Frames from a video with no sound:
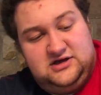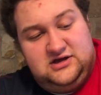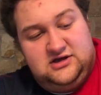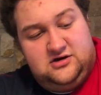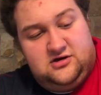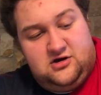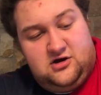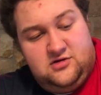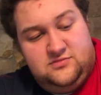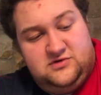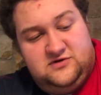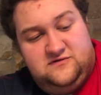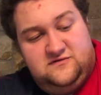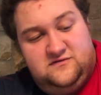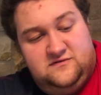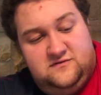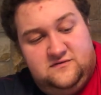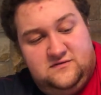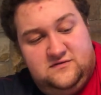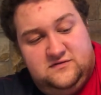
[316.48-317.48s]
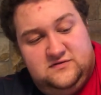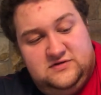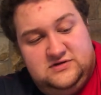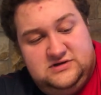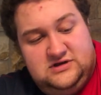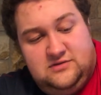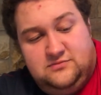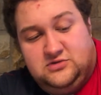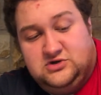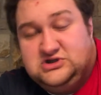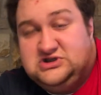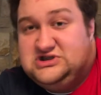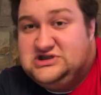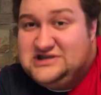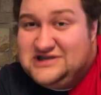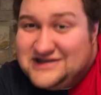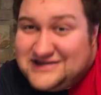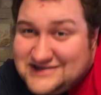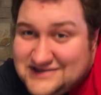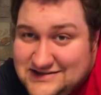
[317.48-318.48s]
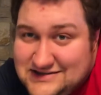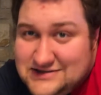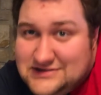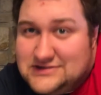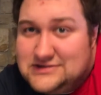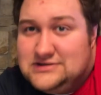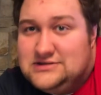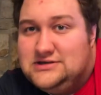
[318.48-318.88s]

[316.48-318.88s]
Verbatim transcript: carbon number 6.